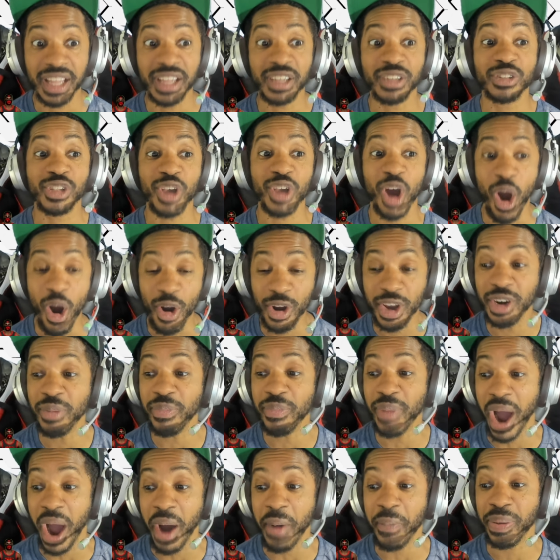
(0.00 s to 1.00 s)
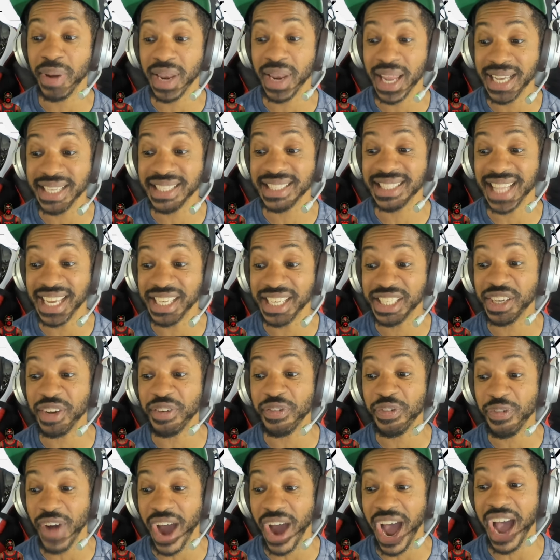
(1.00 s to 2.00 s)
talking about PlayStation
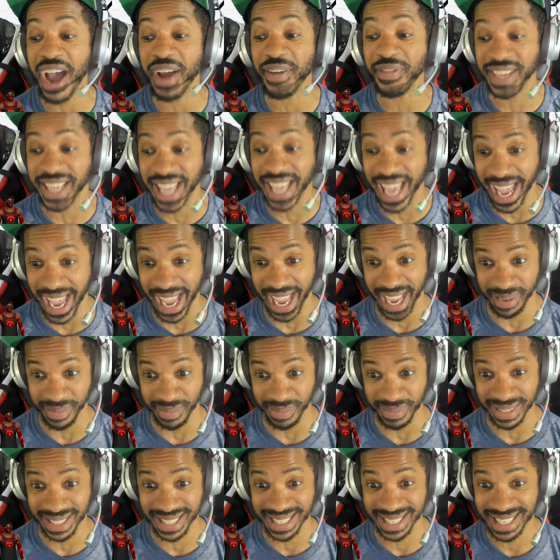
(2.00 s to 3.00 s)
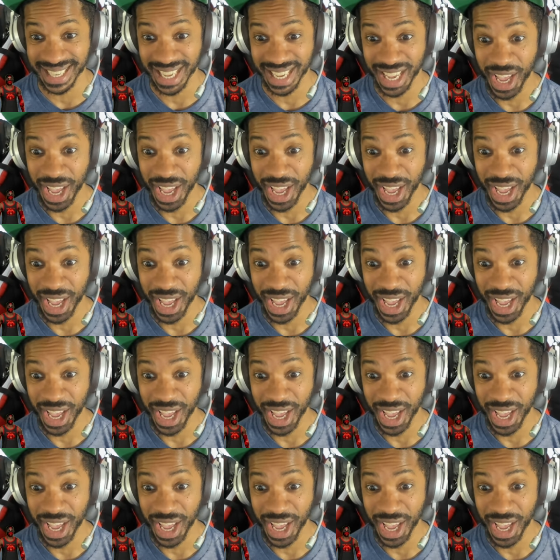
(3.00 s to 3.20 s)
5 games,